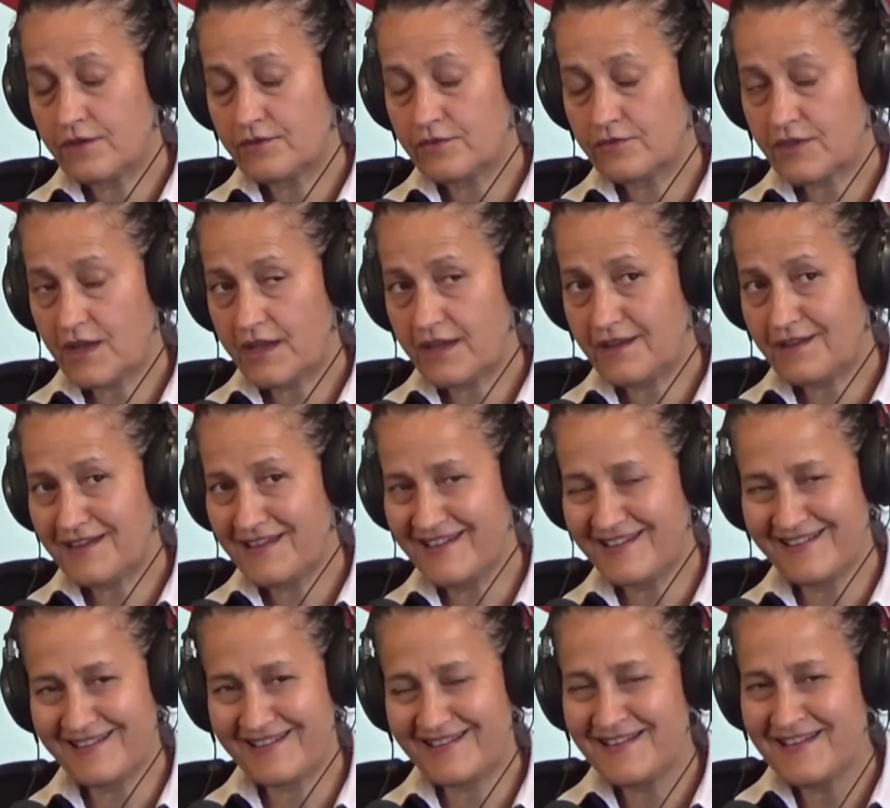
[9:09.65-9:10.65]
they
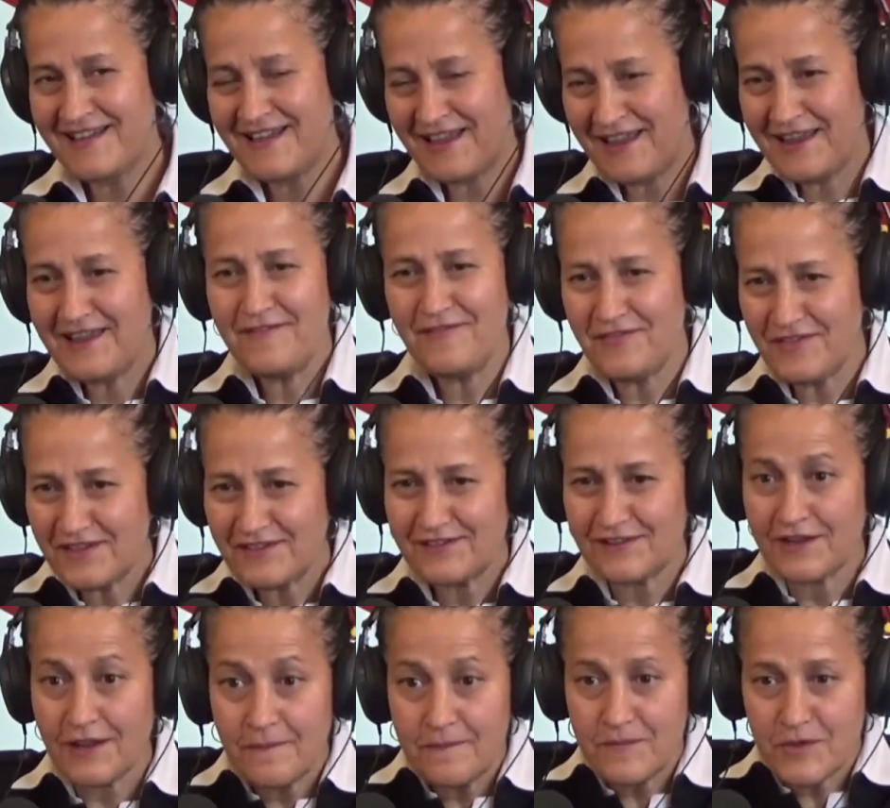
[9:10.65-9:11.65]
in this
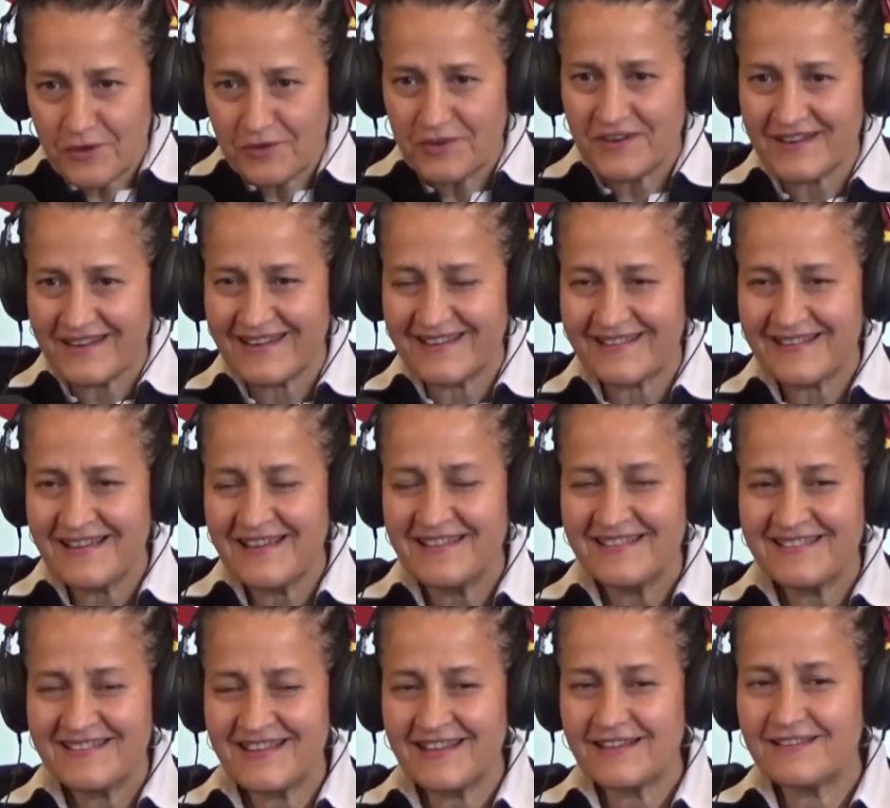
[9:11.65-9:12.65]
community
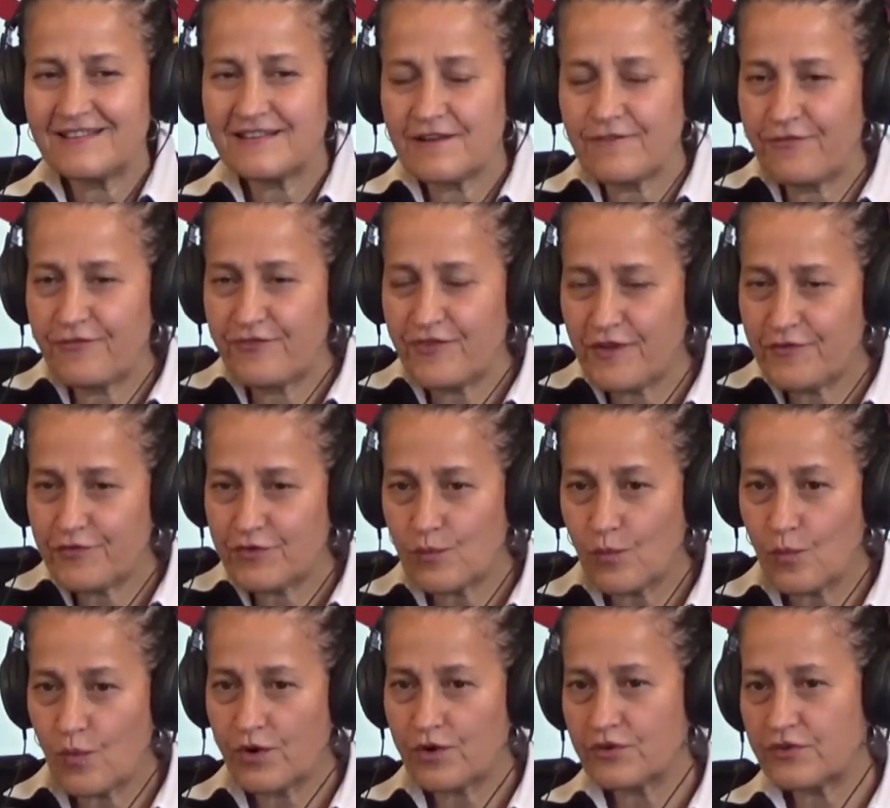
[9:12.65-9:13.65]
sits the 5th
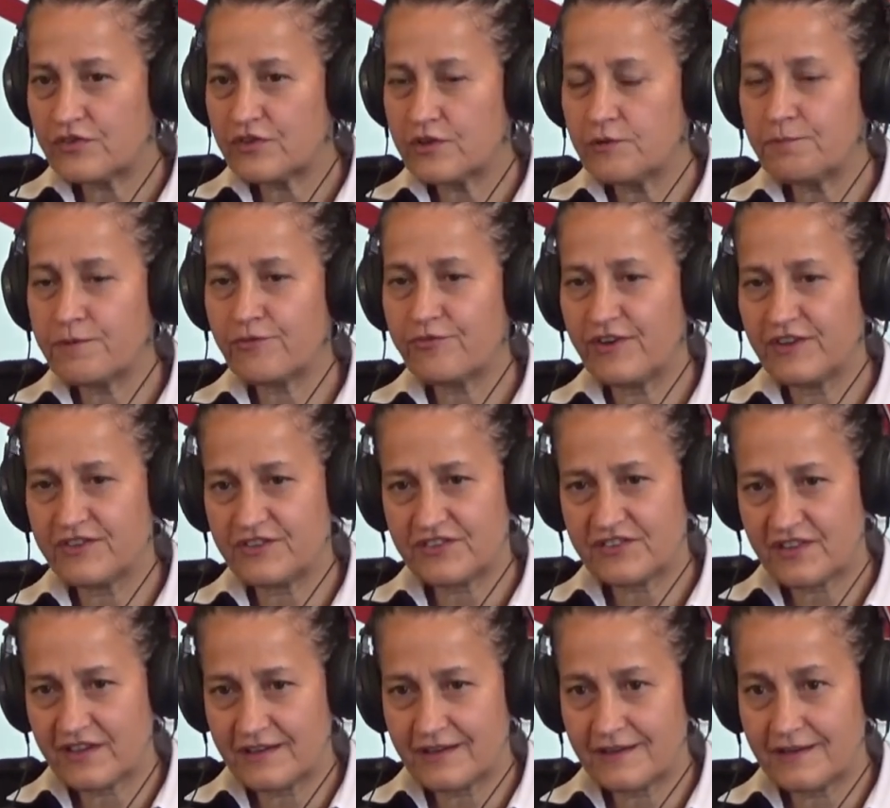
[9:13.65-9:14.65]
worst Superfund
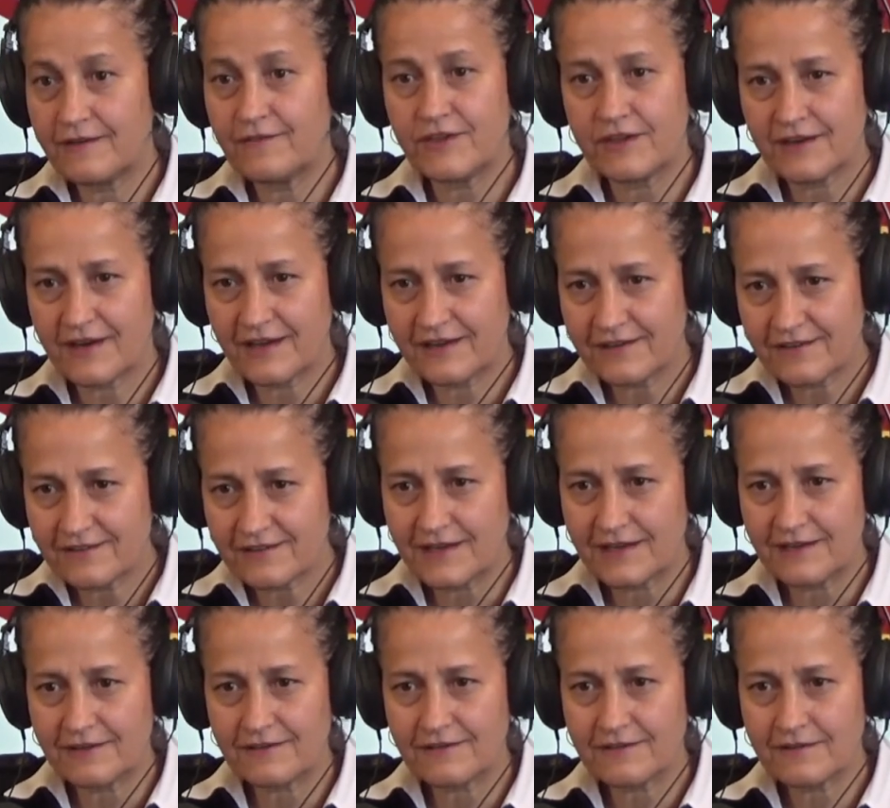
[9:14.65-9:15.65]
site in the United States.